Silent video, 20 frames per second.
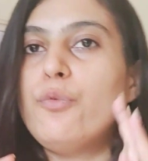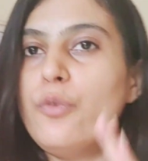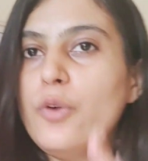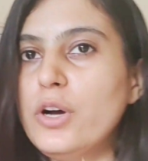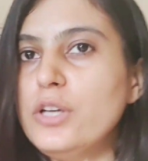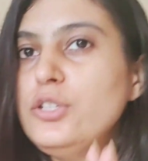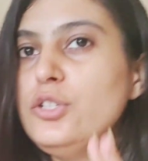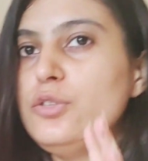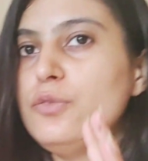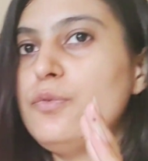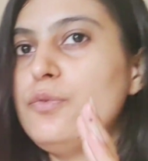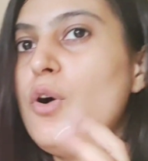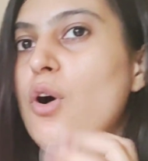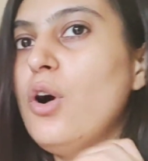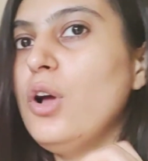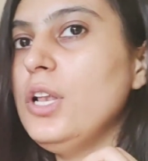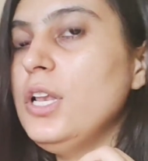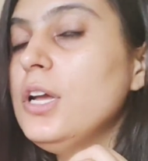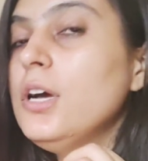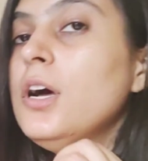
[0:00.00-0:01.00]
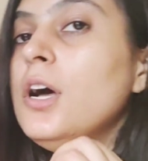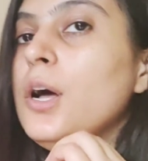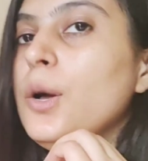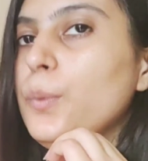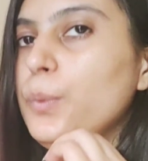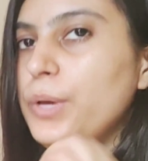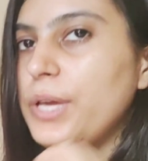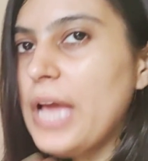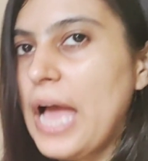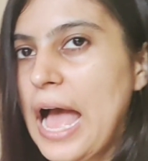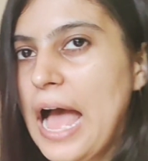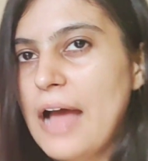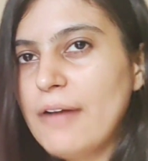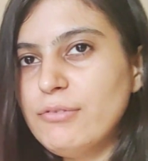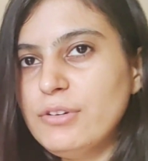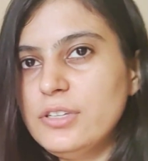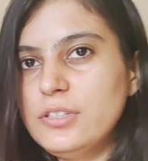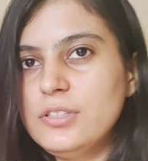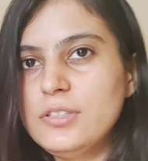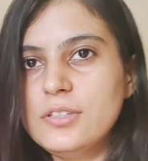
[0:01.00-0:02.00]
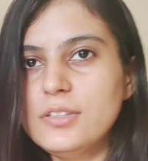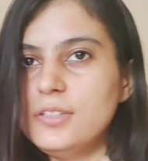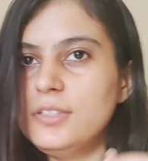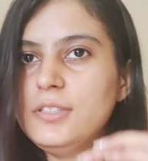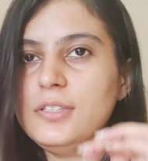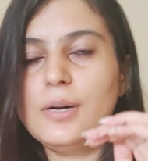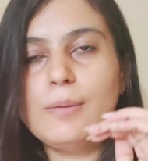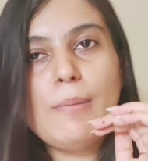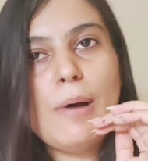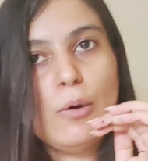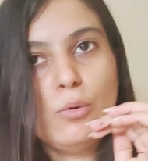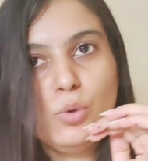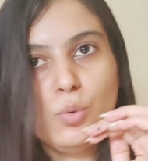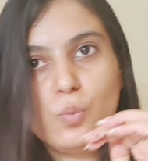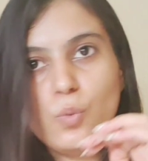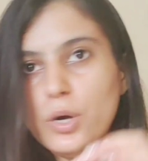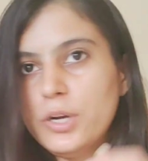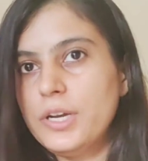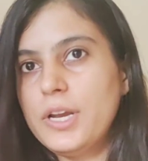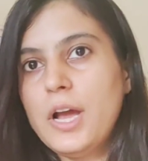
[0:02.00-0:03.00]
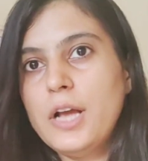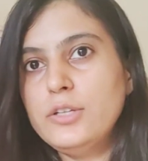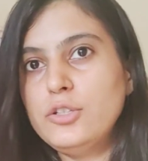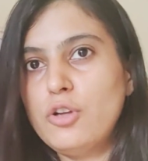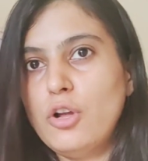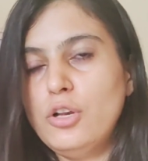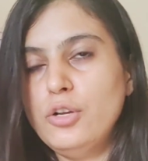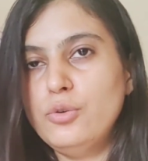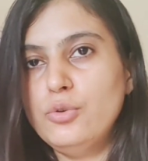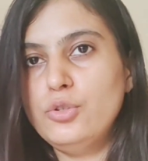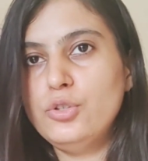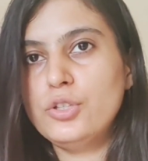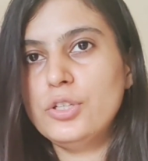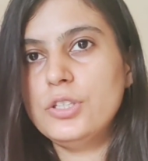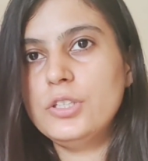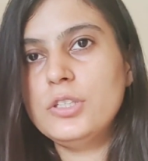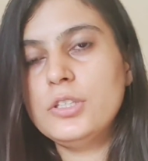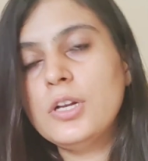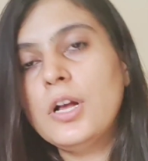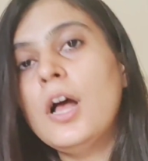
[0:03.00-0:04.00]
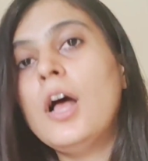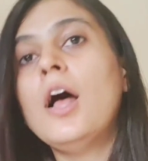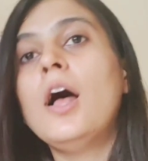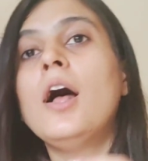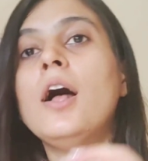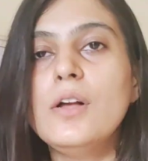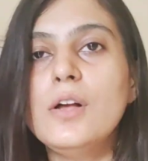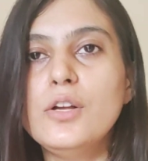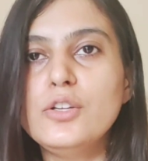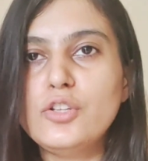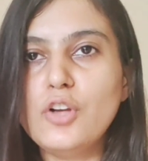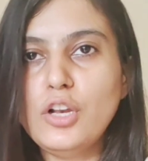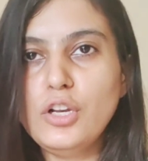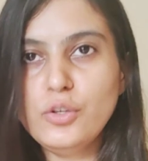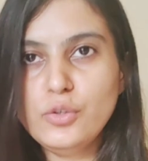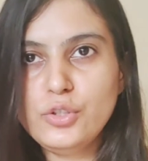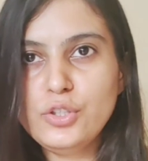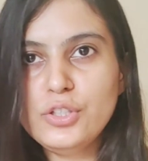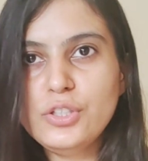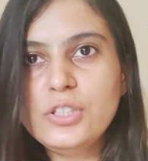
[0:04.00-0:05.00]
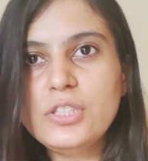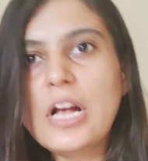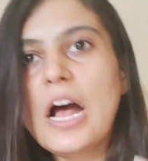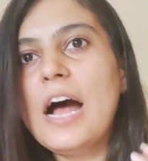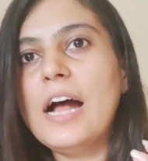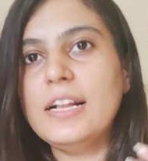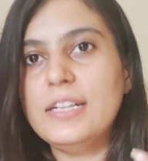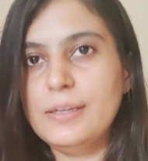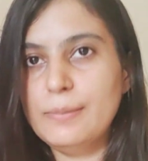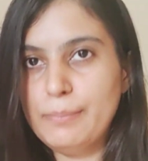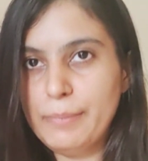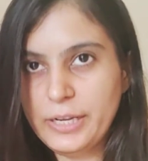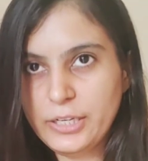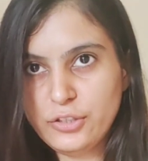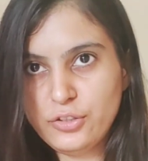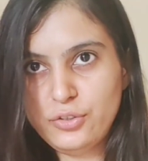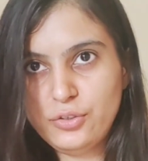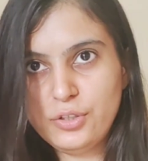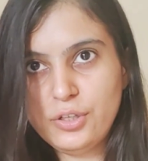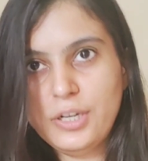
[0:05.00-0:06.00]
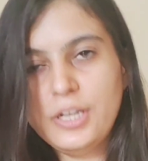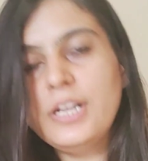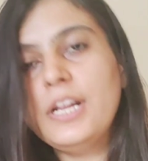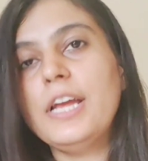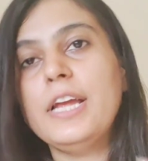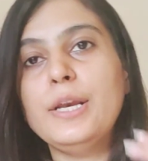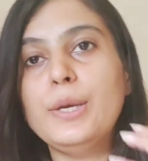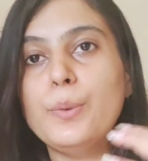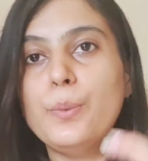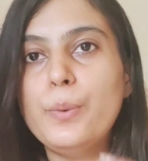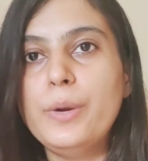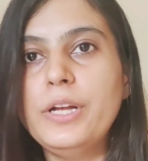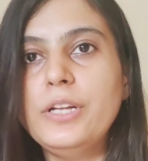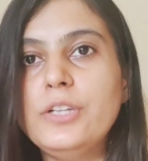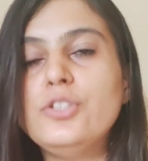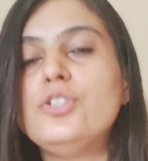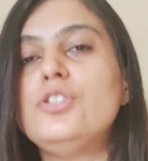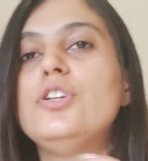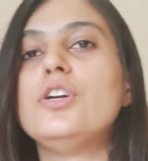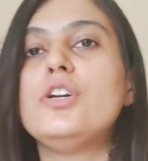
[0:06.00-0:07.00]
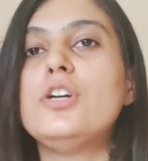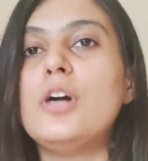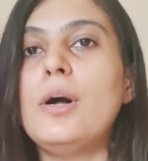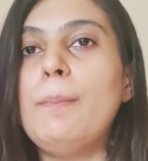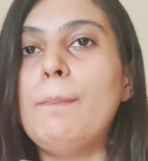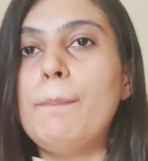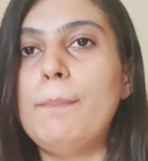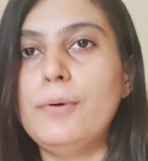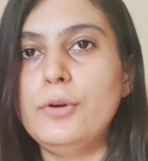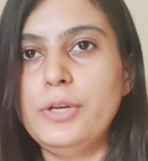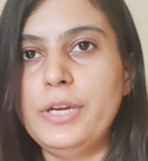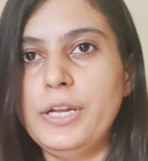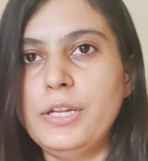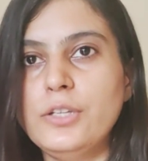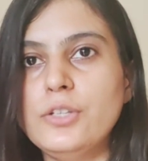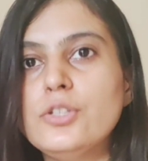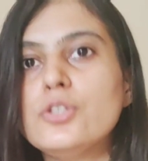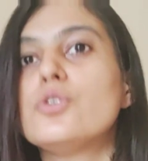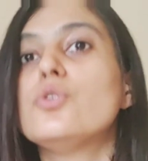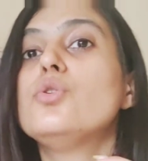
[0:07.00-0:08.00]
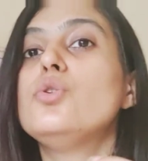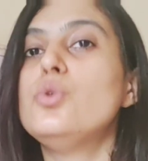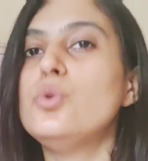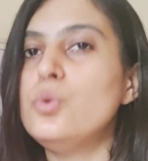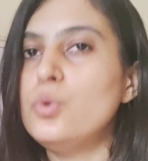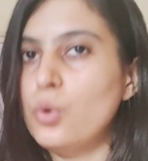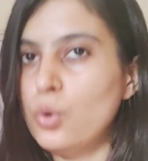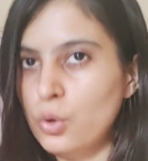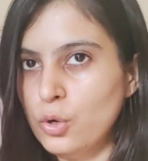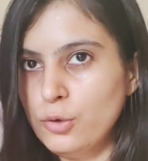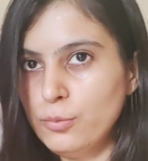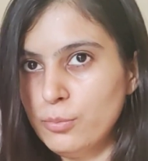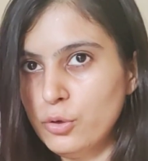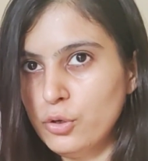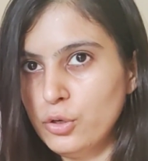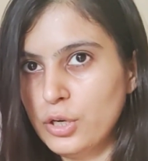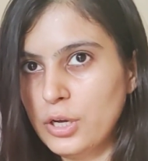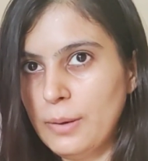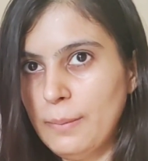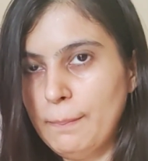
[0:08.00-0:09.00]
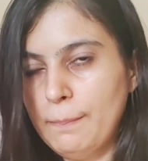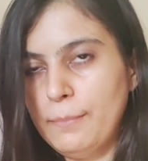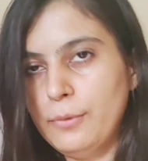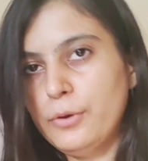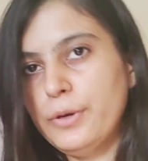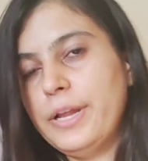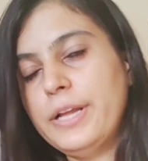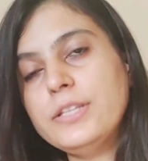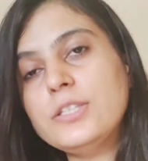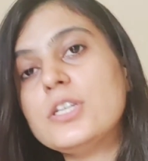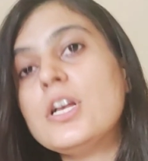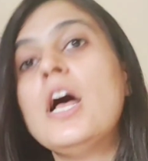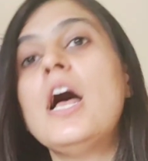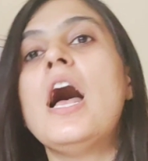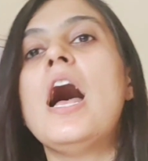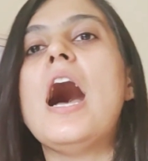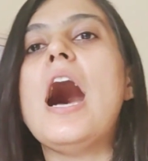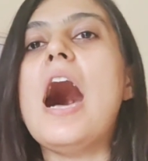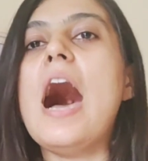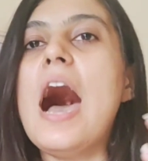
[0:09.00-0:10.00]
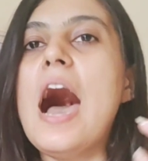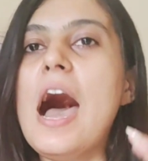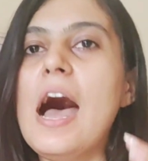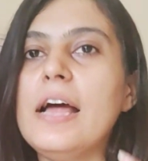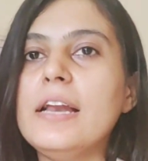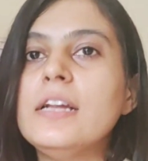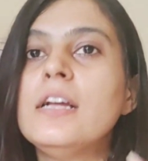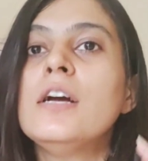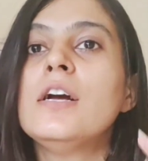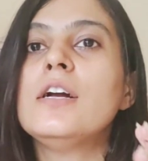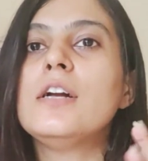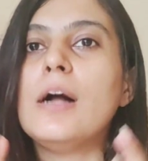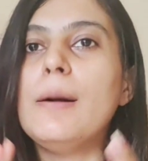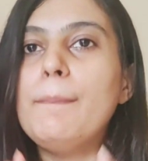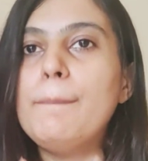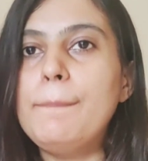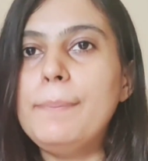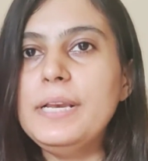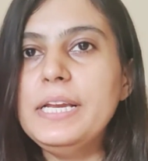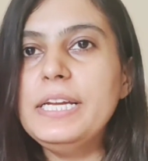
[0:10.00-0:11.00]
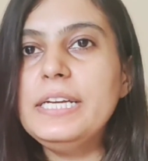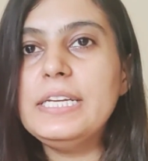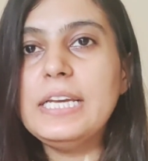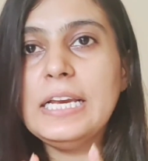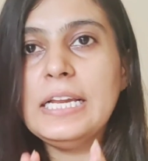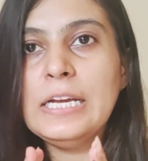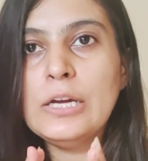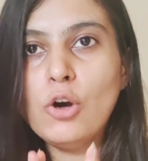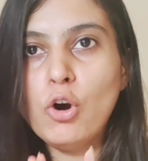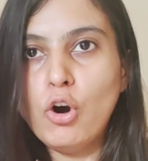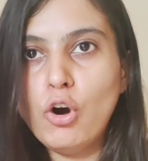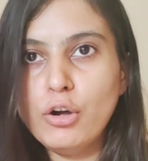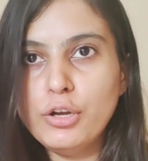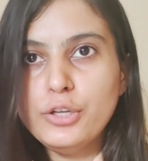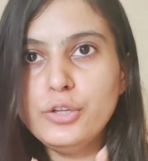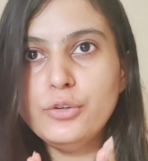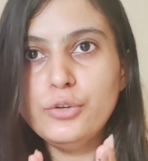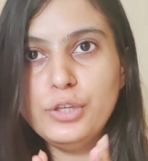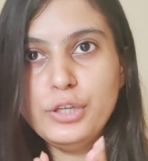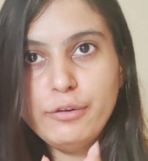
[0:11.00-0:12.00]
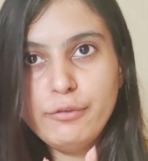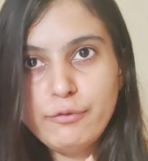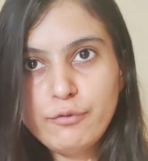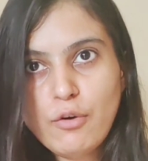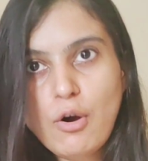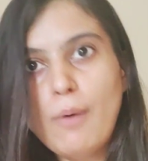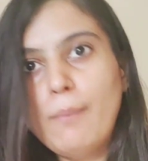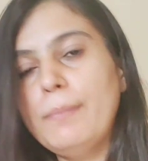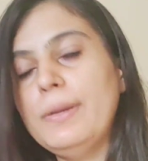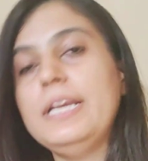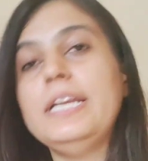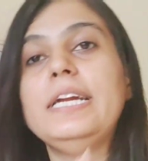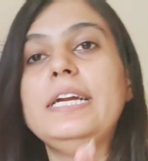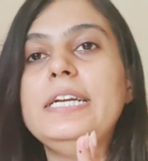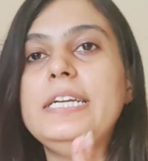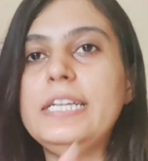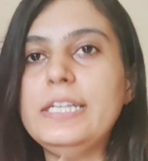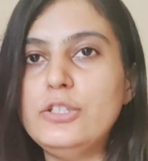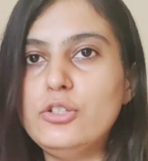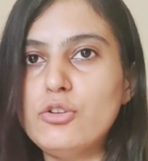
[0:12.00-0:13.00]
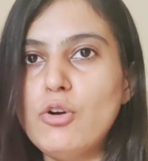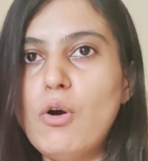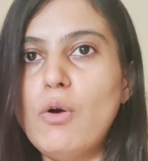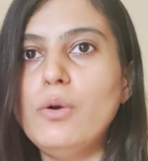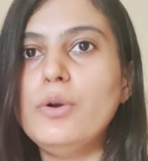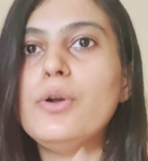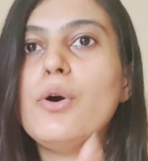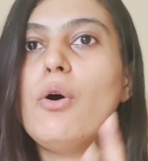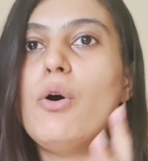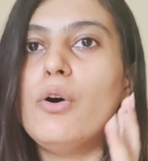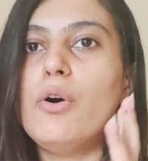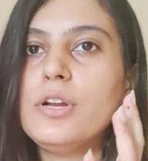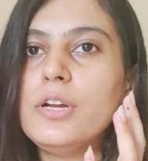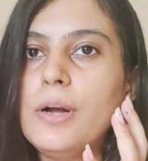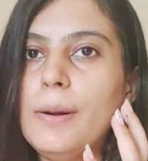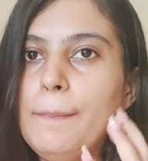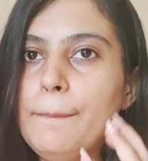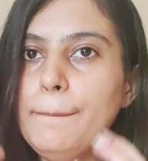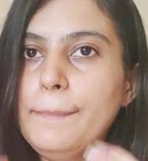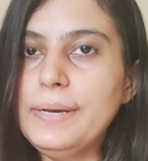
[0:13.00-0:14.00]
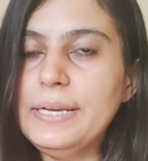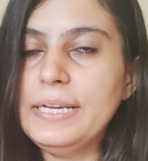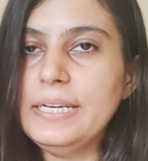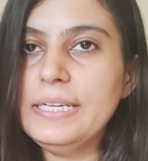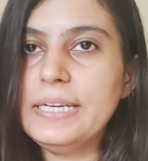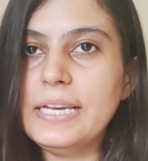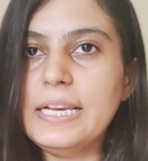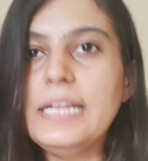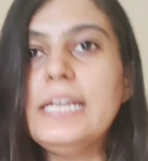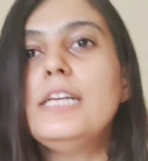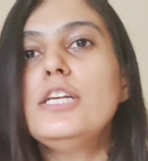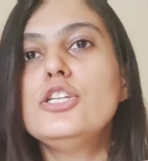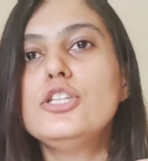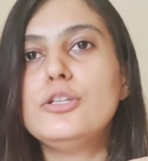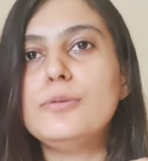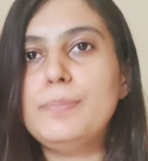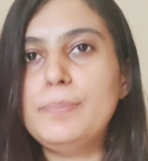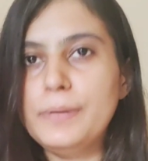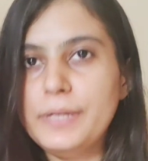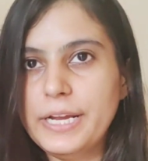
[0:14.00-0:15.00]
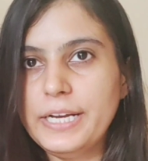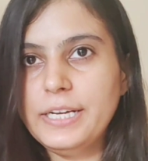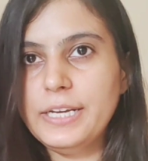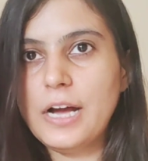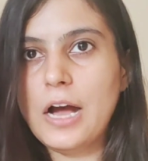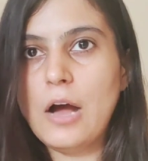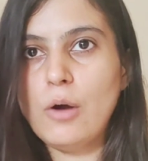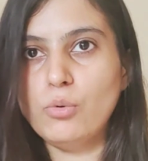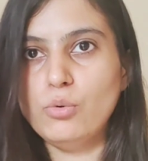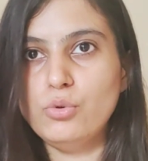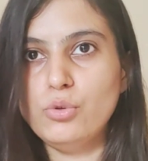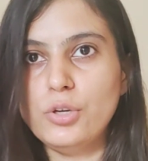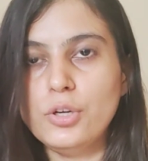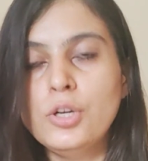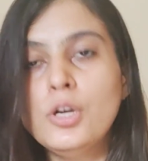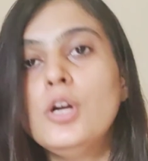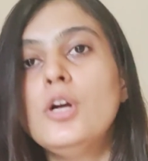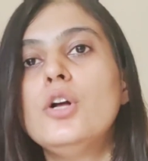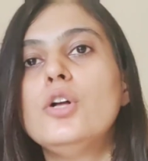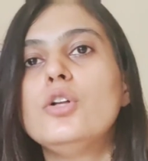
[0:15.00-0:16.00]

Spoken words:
First of all, we have discussed about what are solutions. Solutions are the mixture in which the components, two or more components, are completely or uniformly dissolved or completely spread out